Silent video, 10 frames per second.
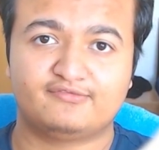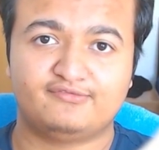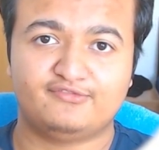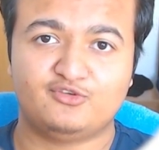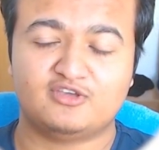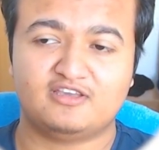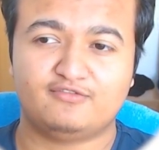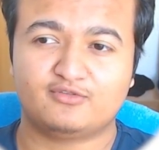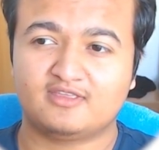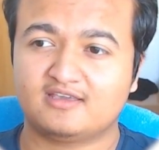
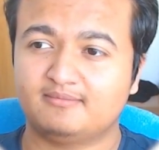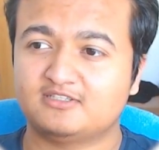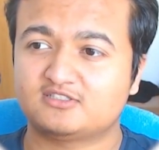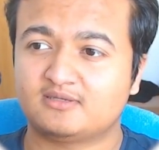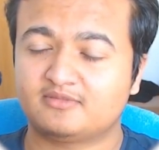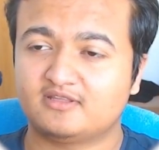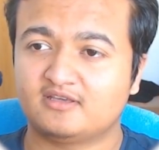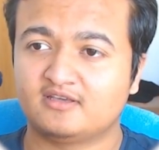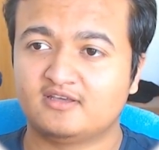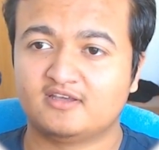If you think I missed
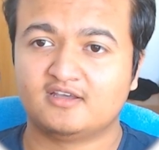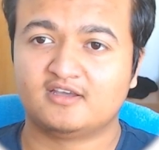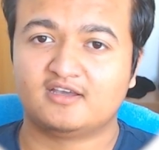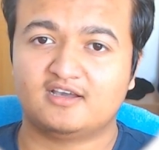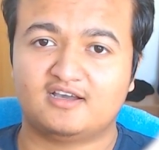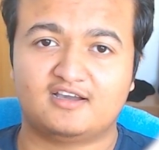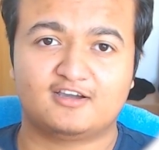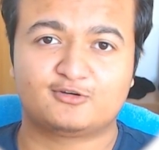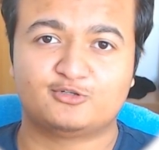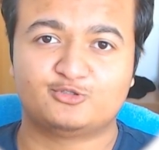something
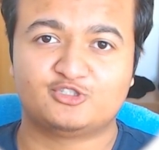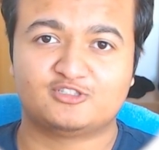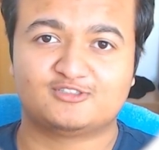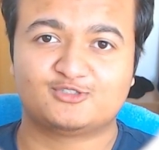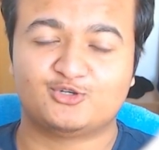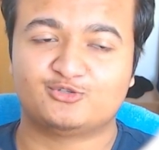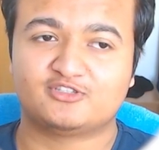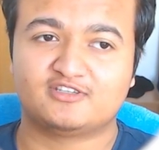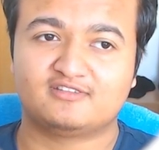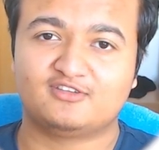crucial to
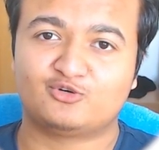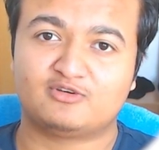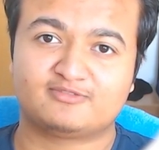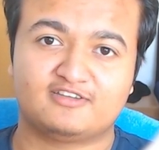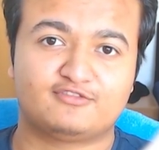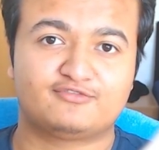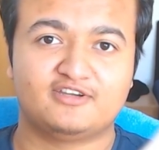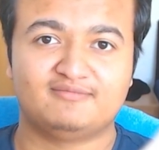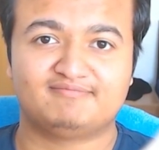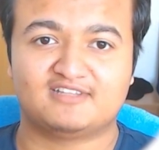hosting your website for
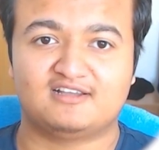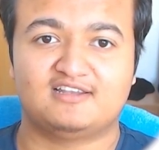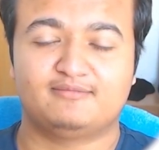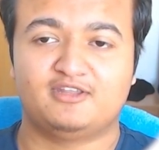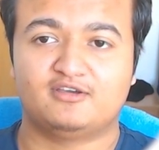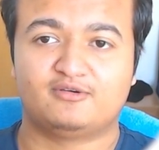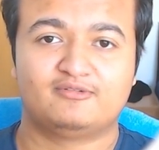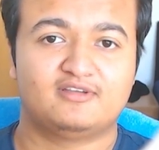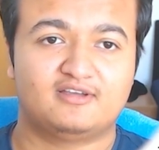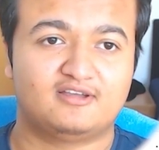free, let me
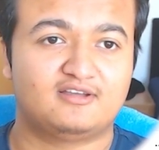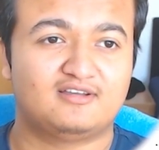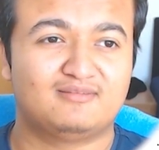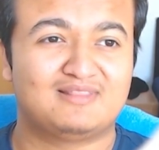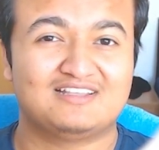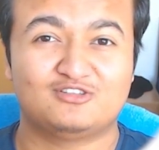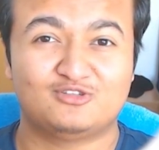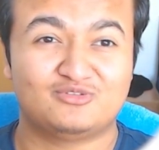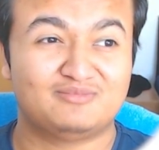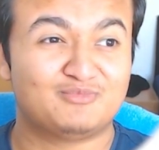know. Plan to
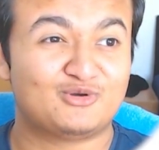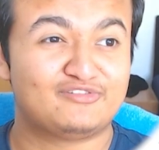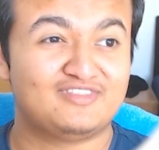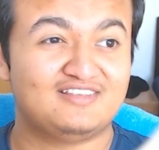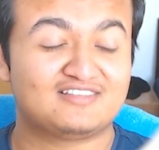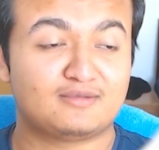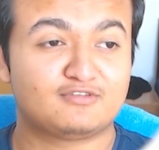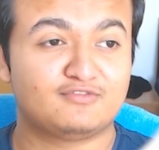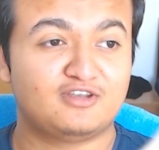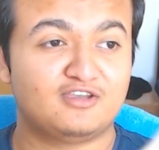do more of these types
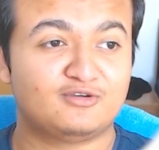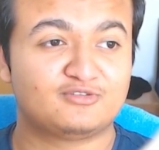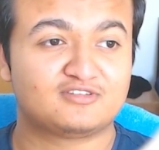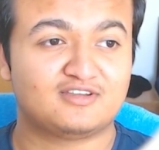of videos.